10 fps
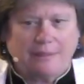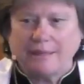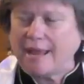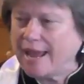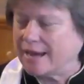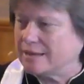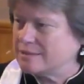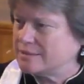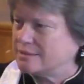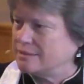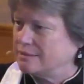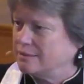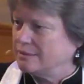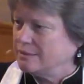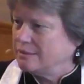next?
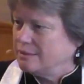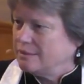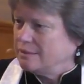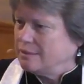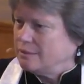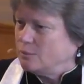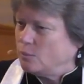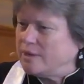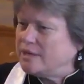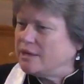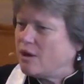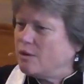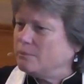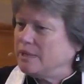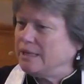What did it
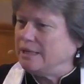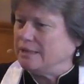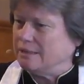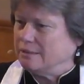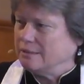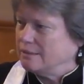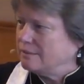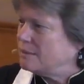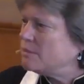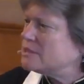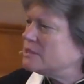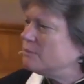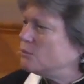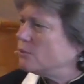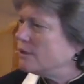all mean? They must have
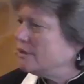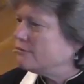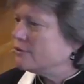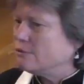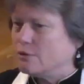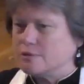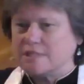been worried for their own